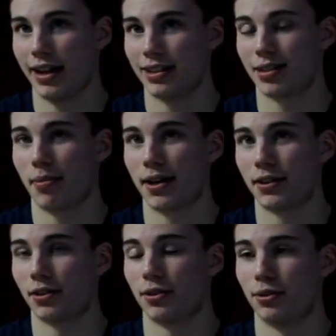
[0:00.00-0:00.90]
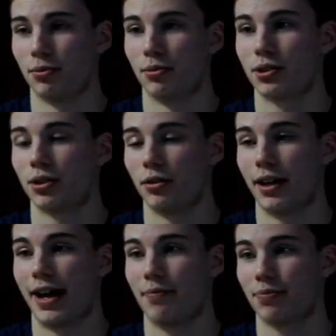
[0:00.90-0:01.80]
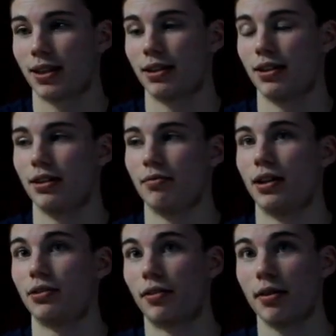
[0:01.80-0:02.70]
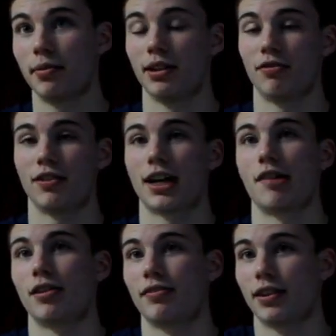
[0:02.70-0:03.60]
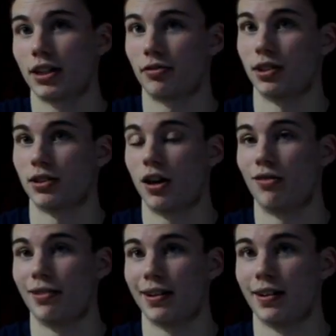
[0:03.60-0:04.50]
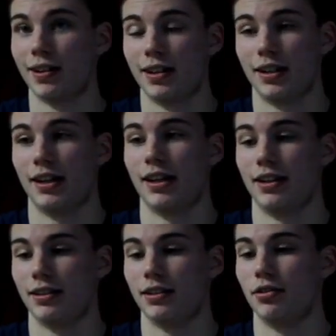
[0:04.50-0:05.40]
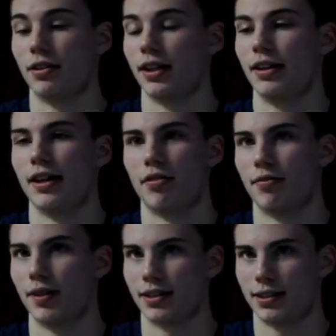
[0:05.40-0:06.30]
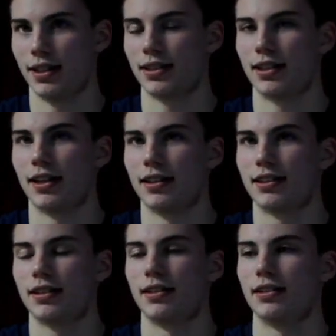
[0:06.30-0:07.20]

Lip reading: asymmetrical, so that right when you think everything is resolving, you get hit with this dissonance,